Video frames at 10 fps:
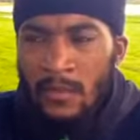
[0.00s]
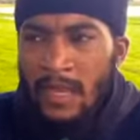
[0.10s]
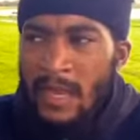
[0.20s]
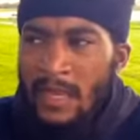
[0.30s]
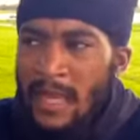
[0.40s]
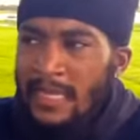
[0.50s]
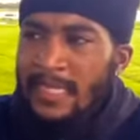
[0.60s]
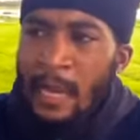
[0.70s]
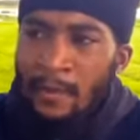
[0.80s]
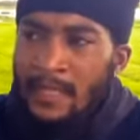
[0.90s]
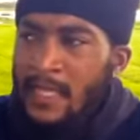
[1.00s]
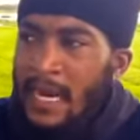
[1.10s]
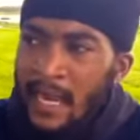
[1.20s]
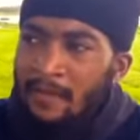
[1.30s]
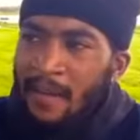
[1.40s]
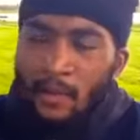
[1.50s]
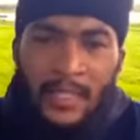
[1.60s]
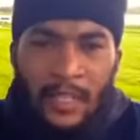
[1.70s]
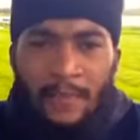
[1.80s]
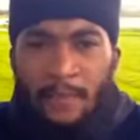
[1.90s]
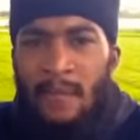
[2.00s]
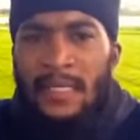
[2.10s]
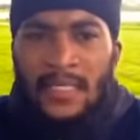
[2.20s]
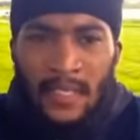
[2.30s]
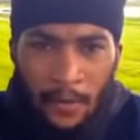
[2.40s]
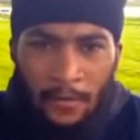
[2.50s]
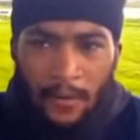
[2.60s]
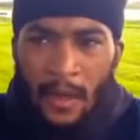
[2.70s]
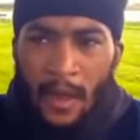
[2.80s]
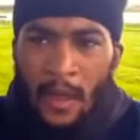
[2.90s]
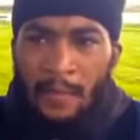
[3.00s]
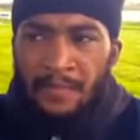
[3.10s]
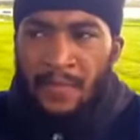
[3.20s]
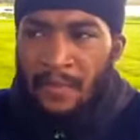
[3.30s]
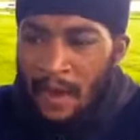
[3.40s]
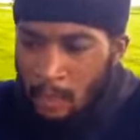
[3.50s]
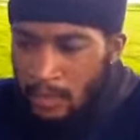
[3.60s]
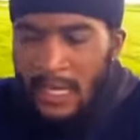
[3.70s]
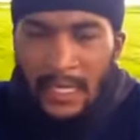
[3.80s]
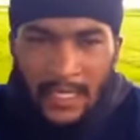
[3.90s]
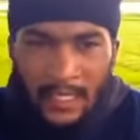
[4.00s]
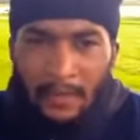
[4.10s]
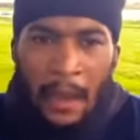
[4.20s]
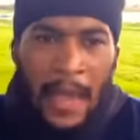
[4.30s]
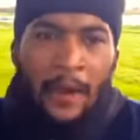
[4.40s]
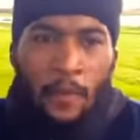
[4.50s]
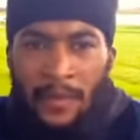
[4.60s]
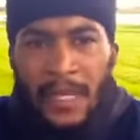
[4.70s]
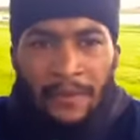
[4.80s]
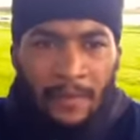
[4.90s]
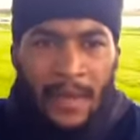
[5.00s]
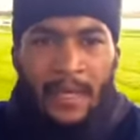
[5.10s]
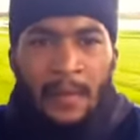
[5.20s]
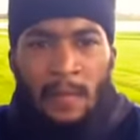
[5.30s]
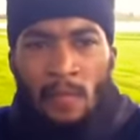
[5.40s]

And, and like Thomas said, I, if I don't see him for myself, if I don't touch him, I ain't gonna believe it, man.